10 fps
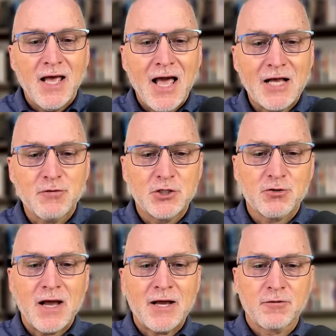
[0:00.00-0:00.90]
as we
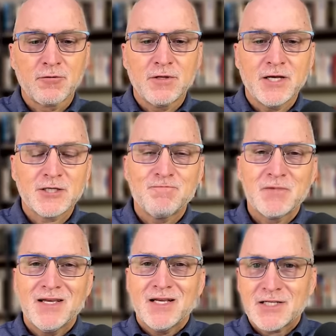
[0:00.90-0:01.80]
track through this.
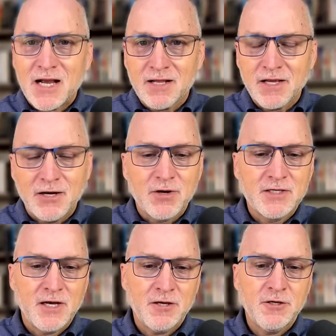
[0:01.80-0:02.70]
Second thing I want
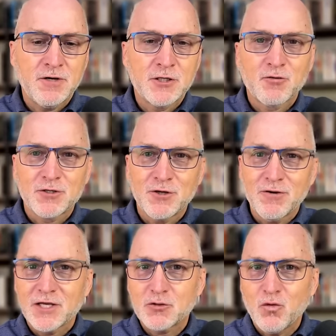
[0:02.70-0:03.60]
to tell you is we're
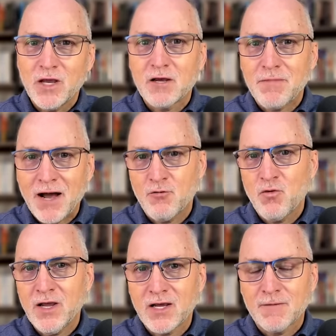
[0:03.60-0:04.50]
doing this week by
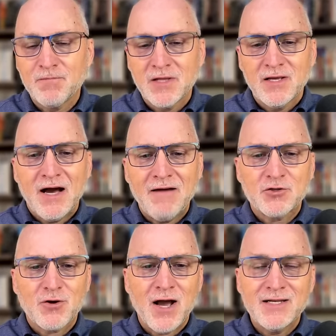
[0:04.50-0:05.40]
week. I've
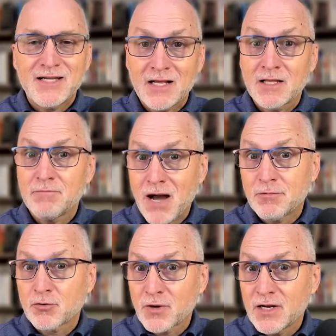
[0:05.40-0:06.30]
tried daily
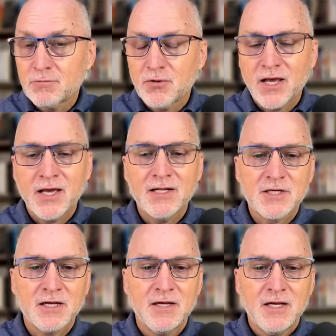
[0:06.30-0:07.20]
Bible reading plans,
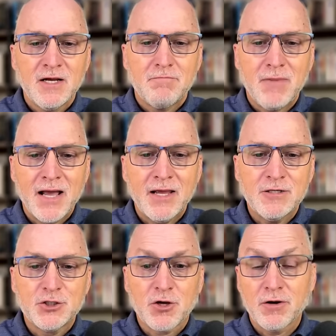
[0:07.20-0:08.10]
and my
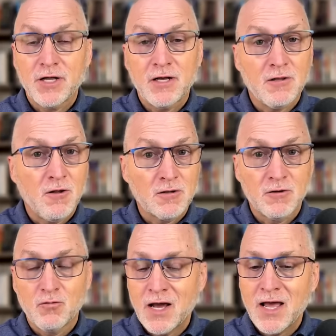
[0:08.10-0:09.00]
journey along the
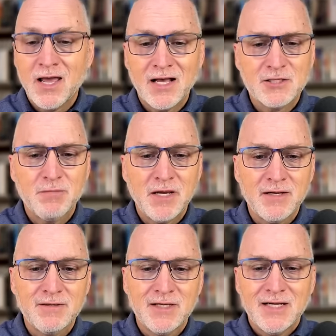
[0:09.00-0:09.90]
way has
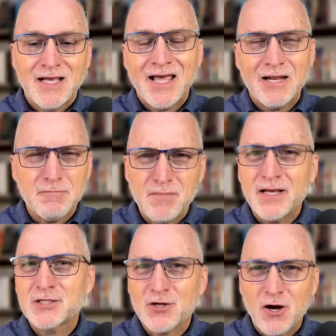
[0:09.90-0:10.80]
been hit and
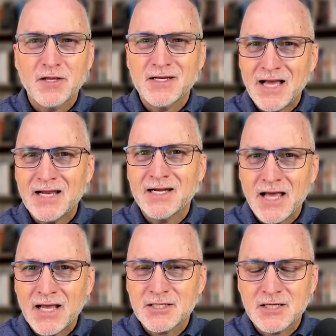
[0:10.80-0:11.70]
miss on the
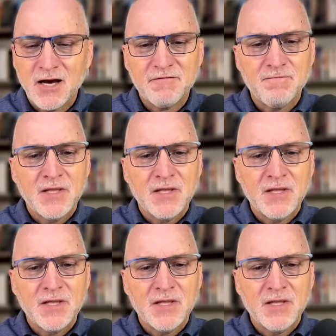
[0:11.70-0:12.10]
day-to-day stuff.